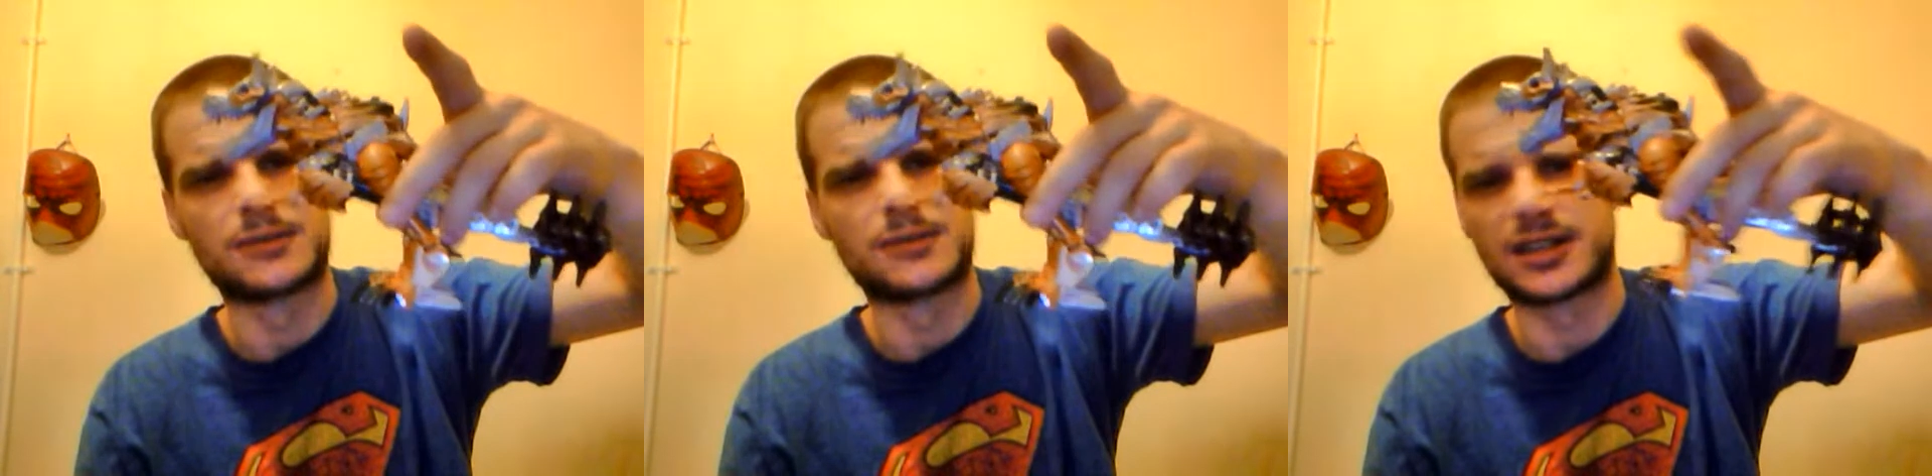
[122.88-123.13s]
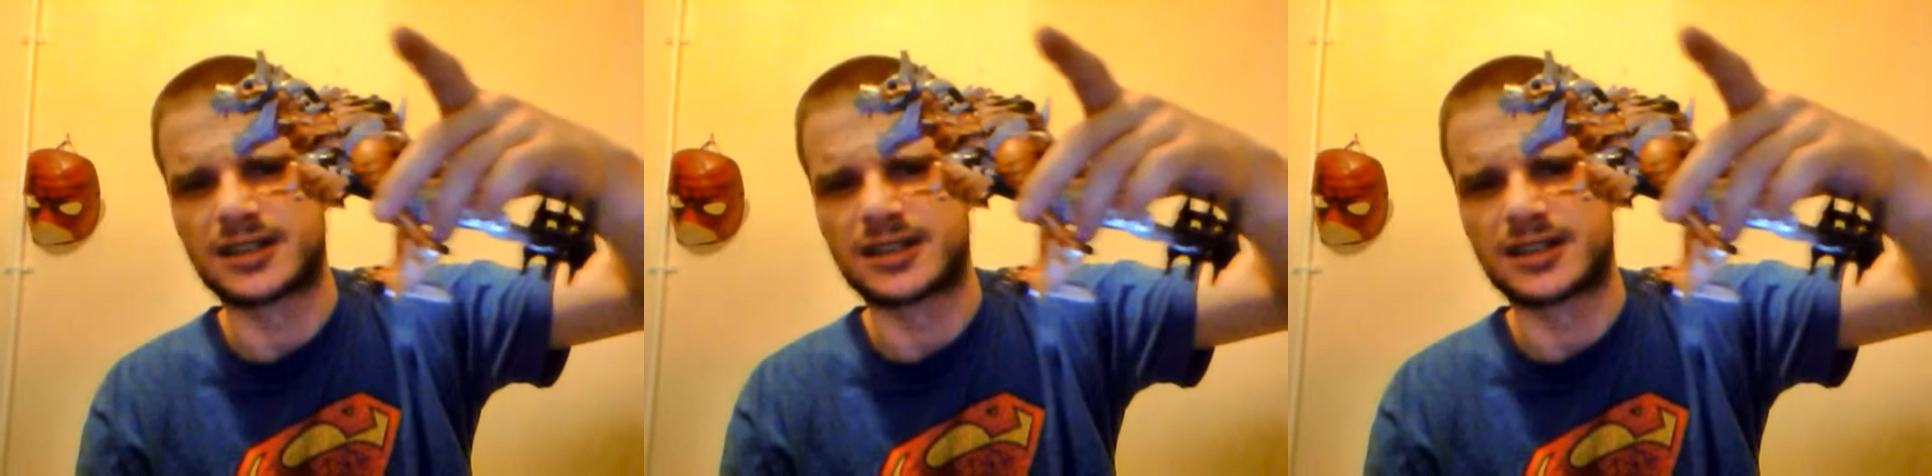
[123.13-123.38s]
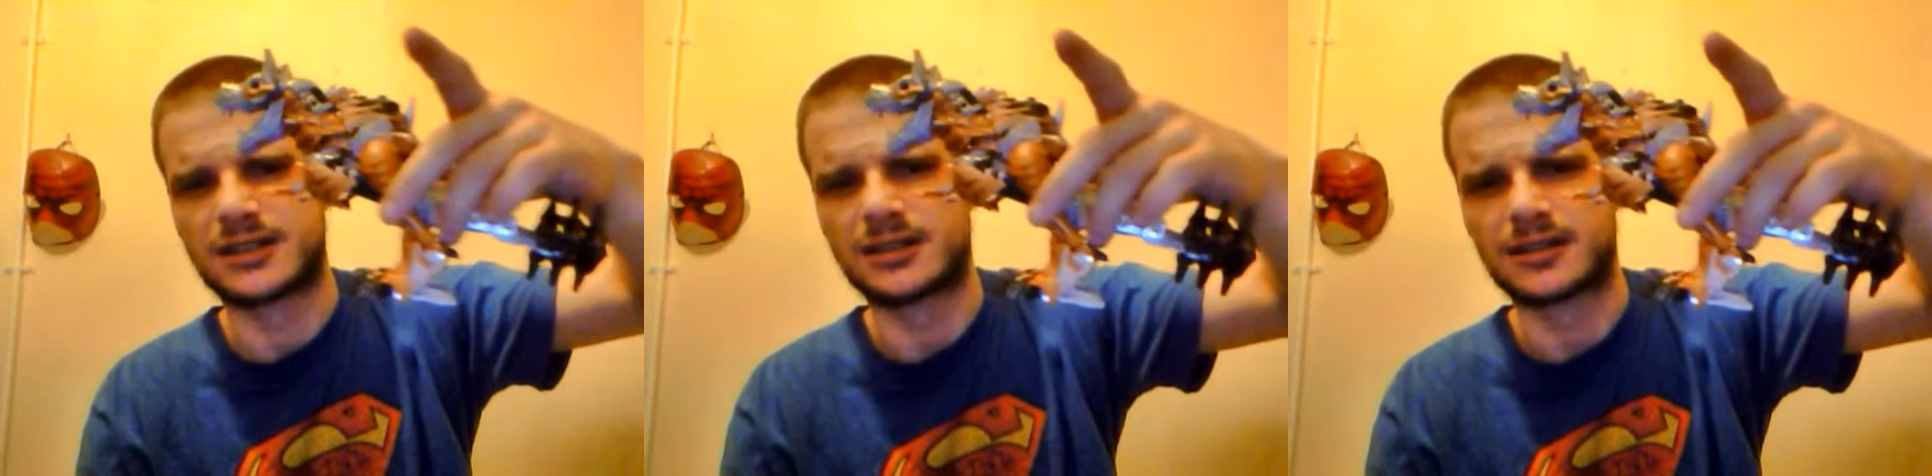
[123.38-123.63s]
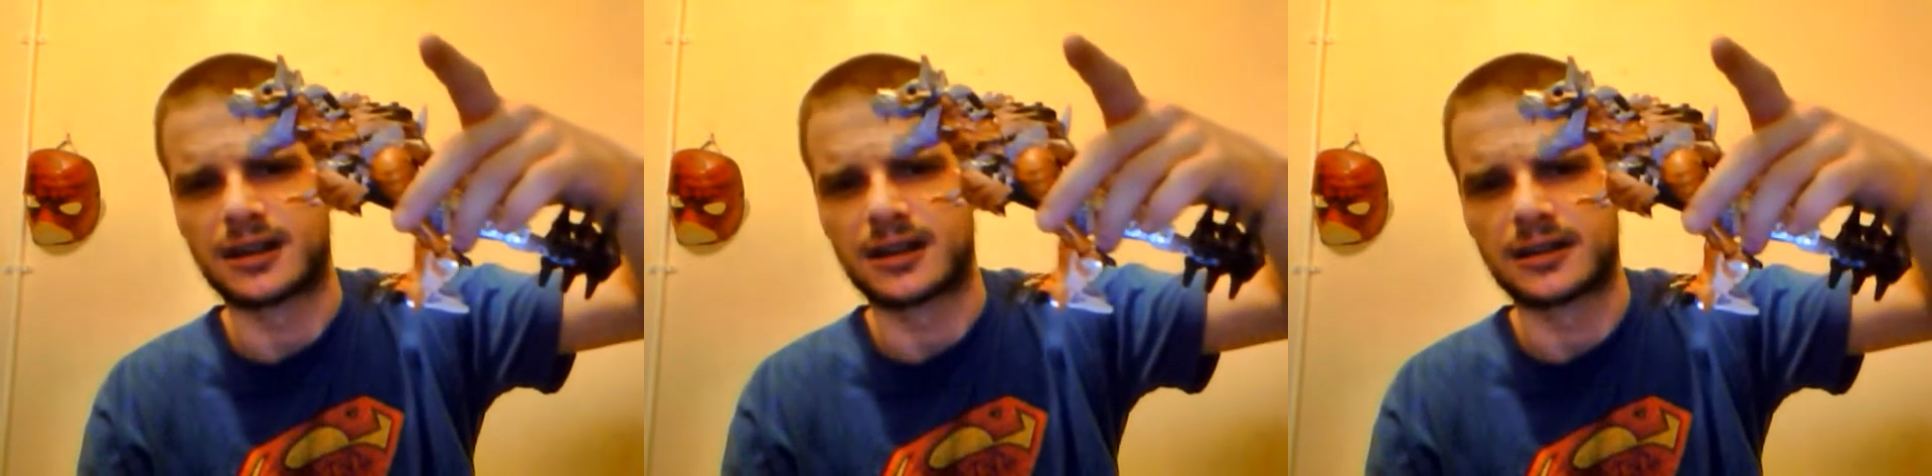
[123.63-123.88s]
but it still looks
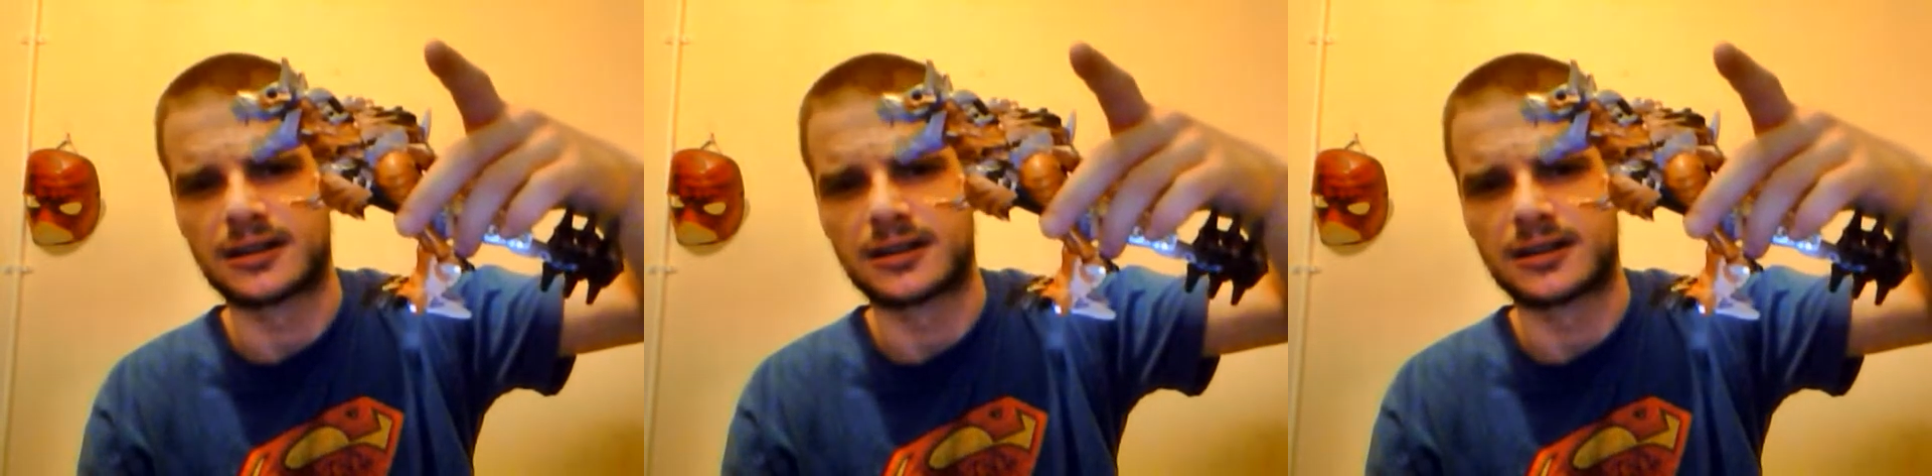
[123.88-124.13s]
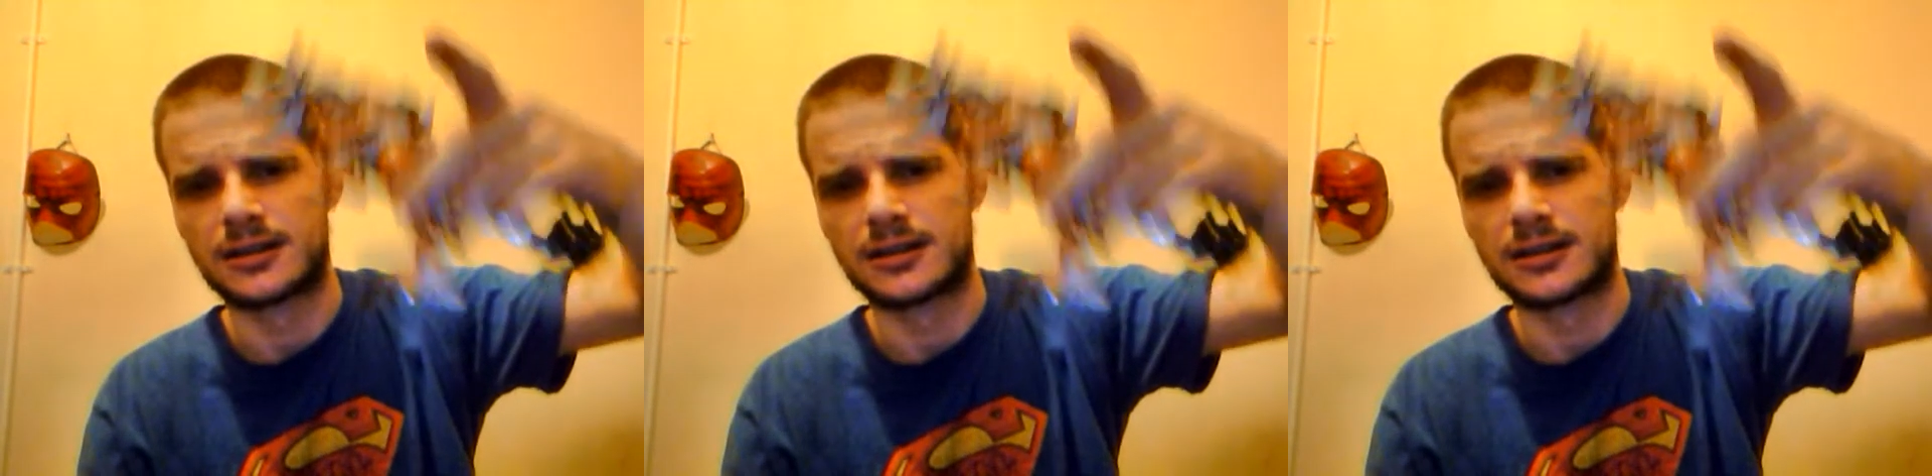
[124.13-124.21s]
nice.